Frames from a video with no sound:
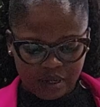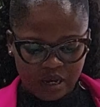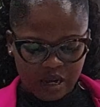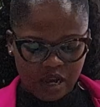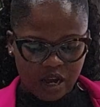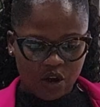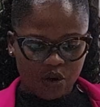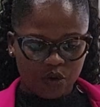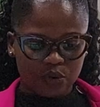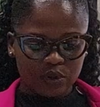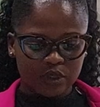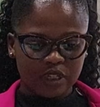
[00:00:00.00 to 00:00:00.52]

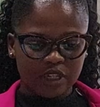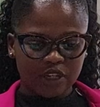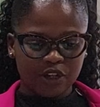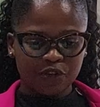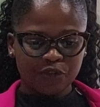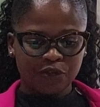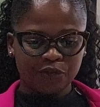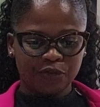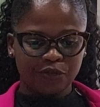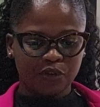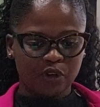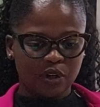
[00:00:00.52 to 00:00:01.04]
I will
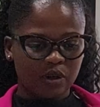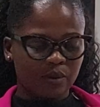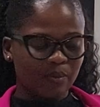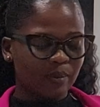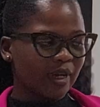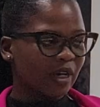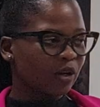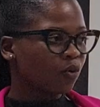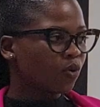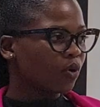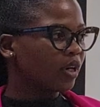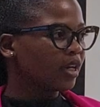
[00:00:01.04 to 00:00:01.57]
give
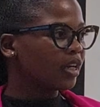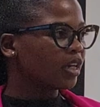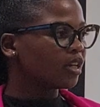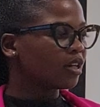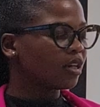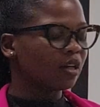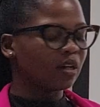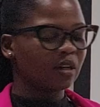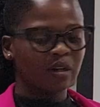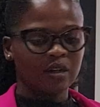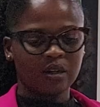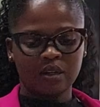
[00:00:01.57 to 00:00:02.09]
my colleague
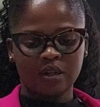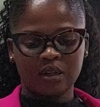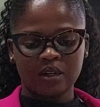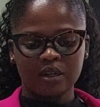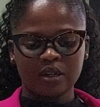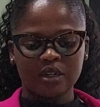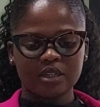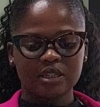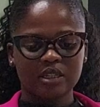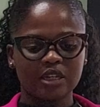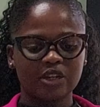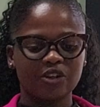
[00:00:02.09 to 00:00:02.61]

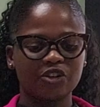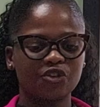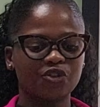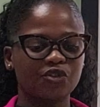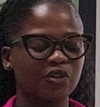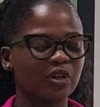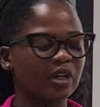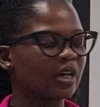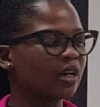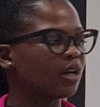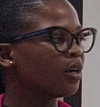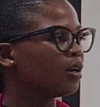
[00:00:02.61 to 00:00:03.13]

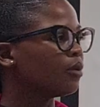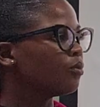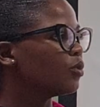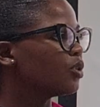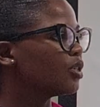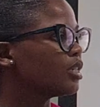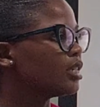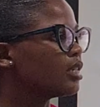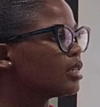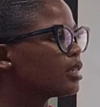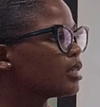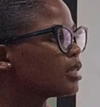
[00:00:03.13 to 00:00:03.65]
Sandra
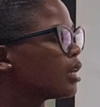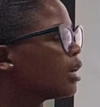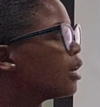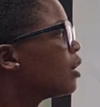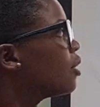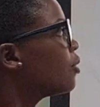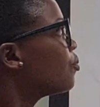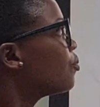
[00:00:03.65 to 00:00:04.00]
Modise